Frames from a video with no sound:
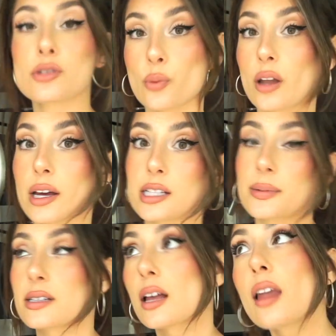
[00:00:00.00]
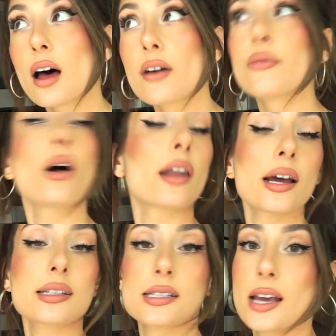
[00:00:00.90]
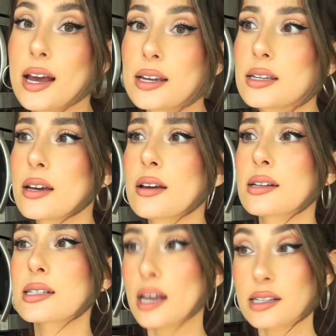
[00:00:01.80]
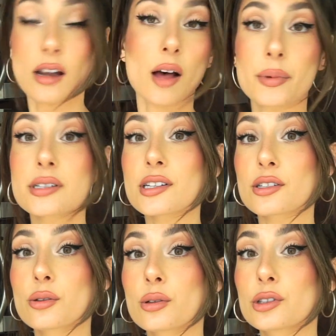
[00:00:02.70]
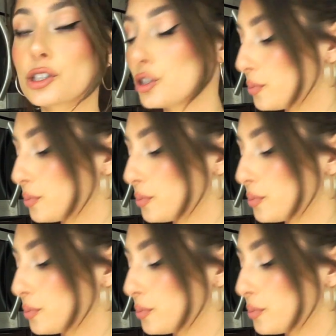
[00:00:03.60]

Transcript: walnuts because I love walnuts, and sliced almonds is cool too,